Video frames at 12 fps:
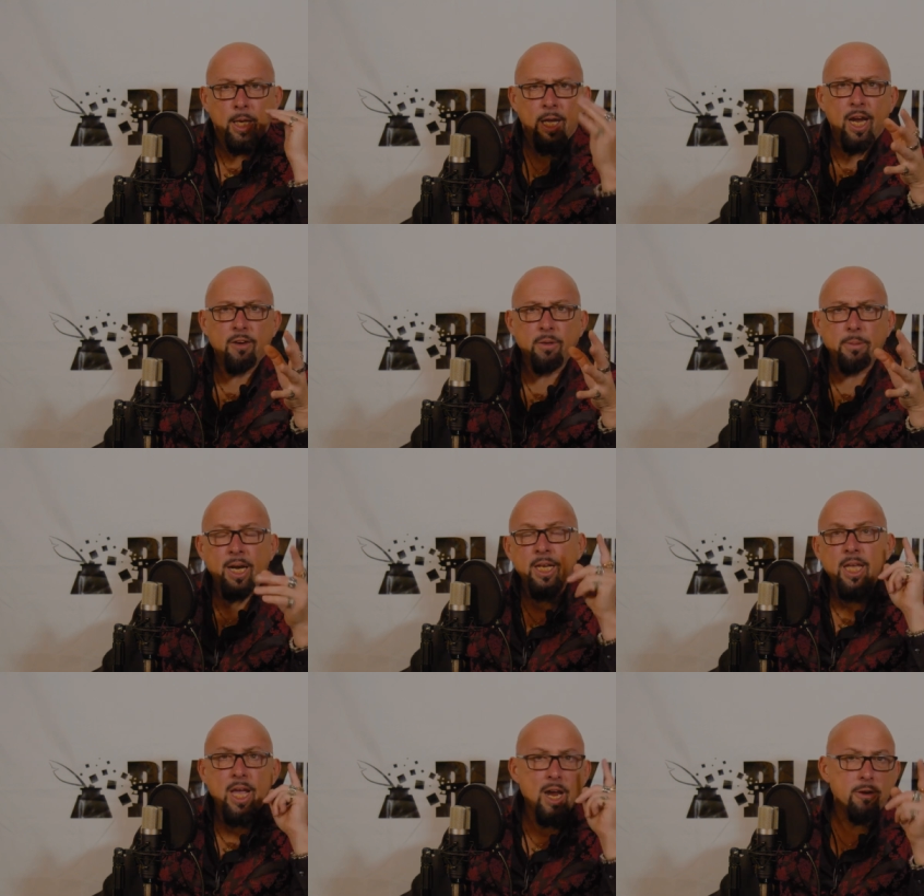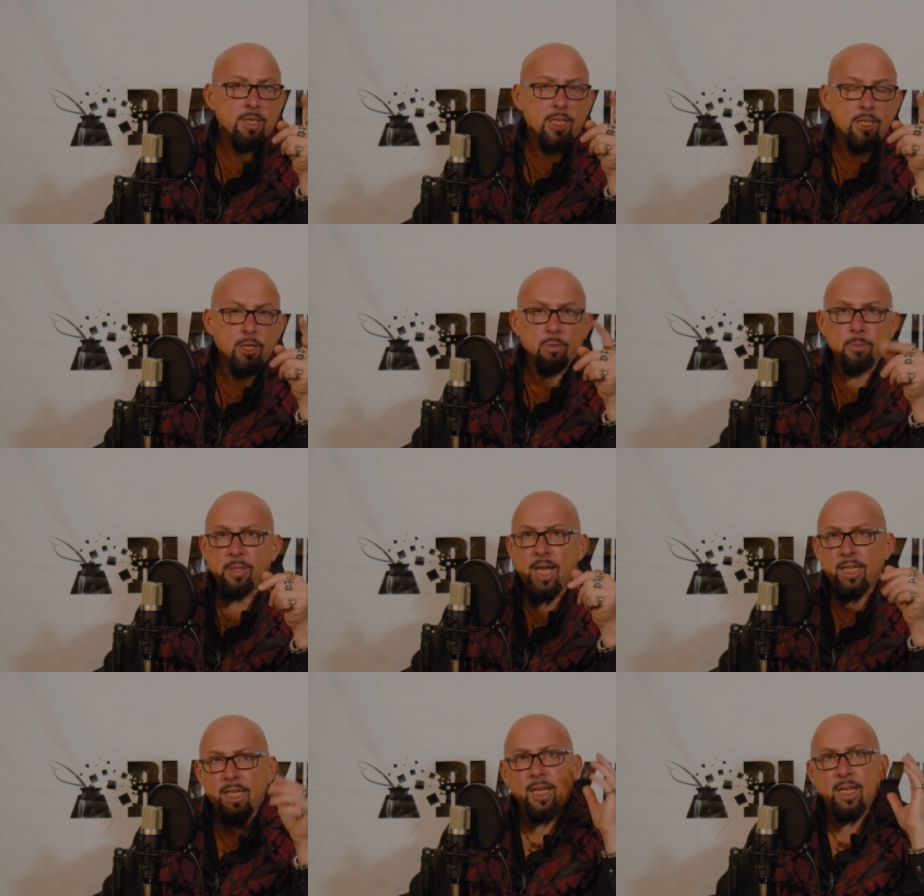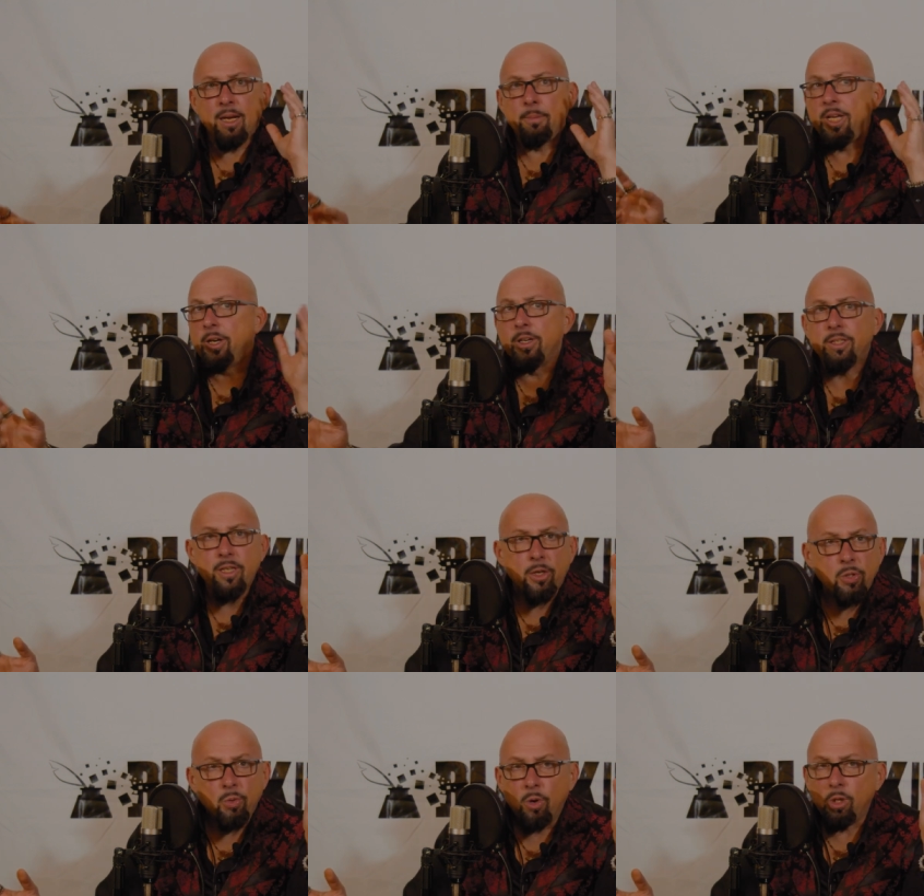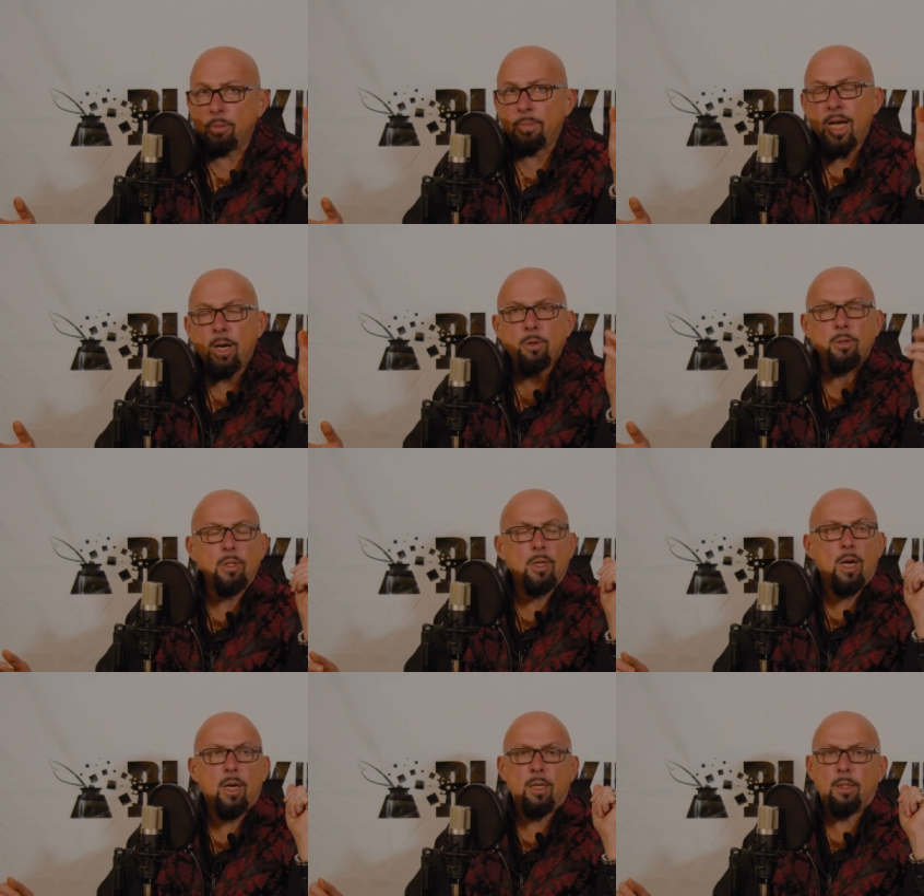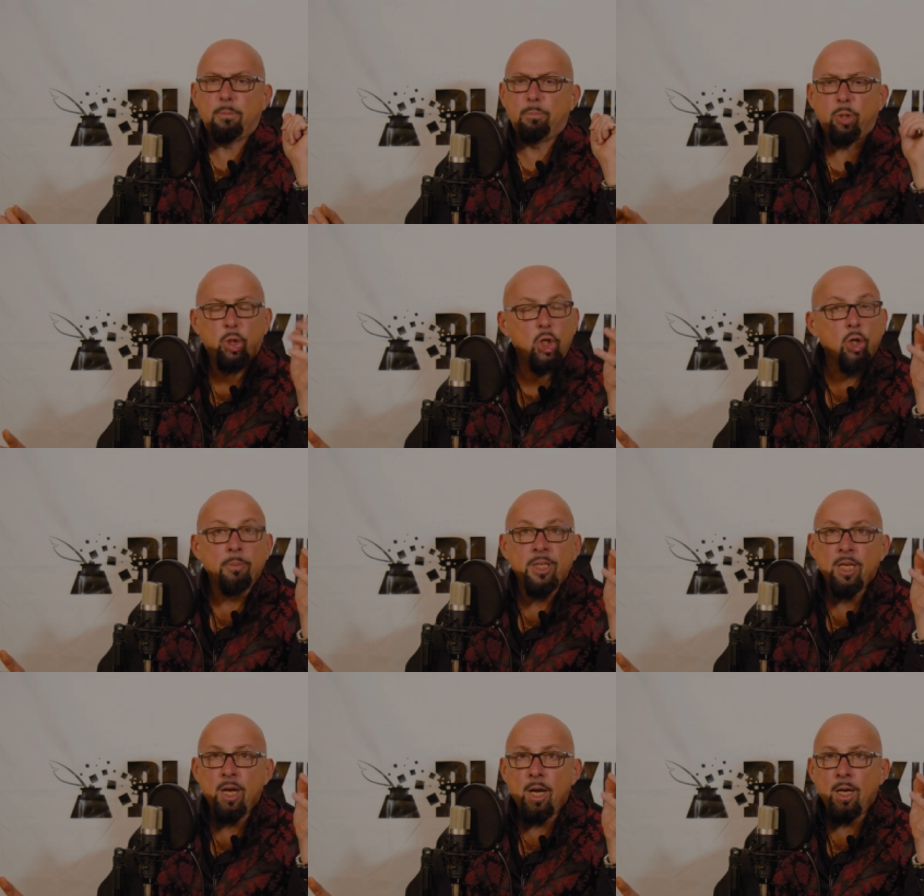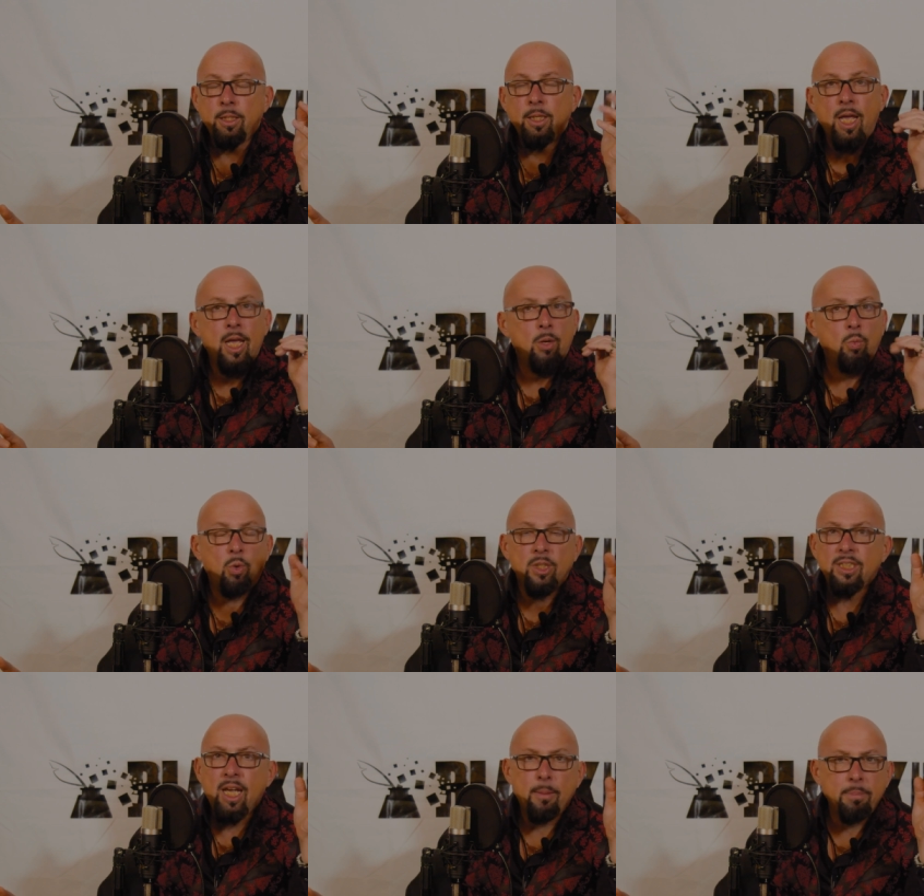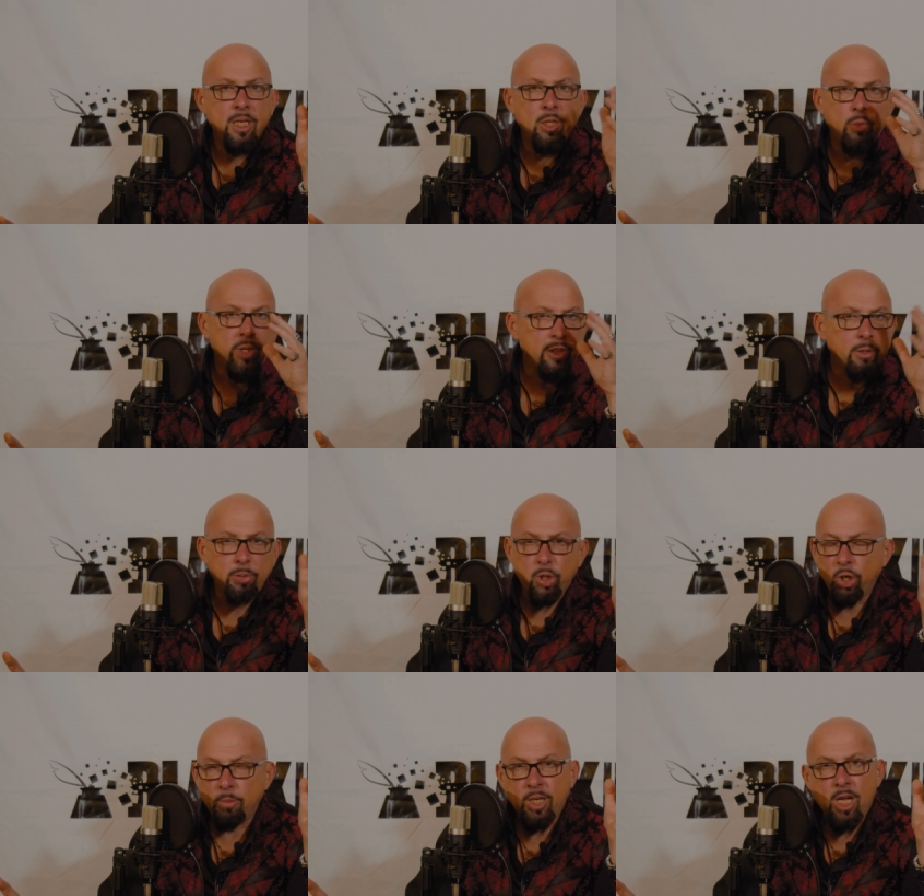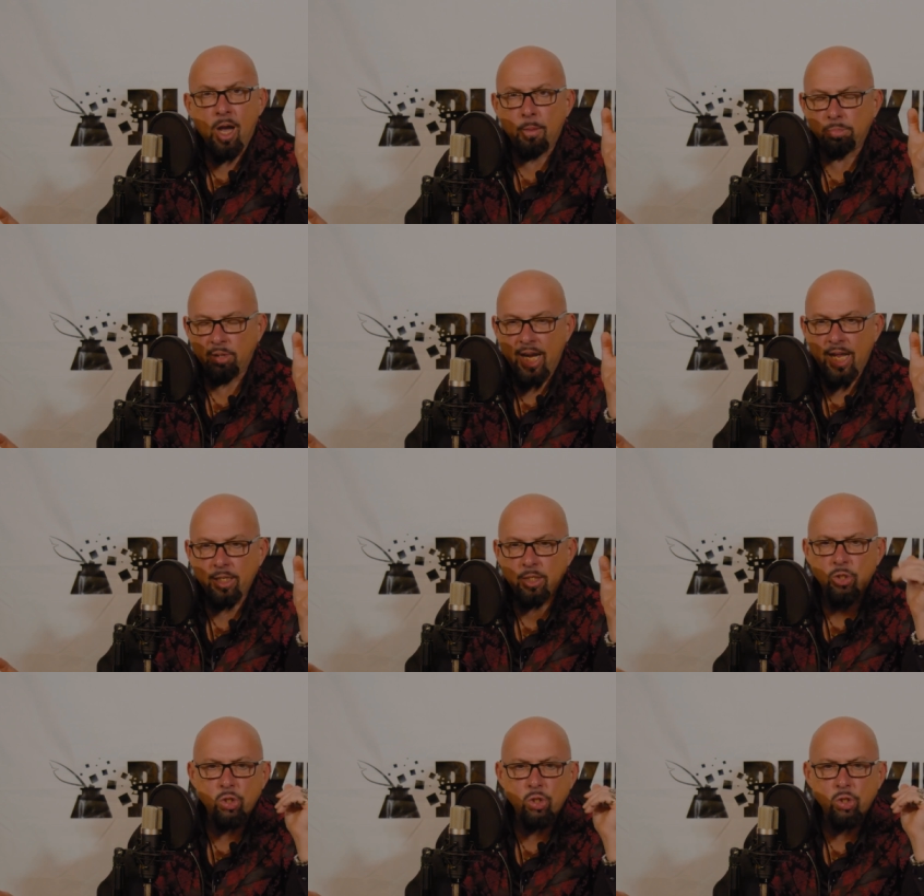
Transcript: Hey everybody, Eric here with Black Ink, and I'm here to tell you all about Procurement Con and what's happening with the Procurement Con brand.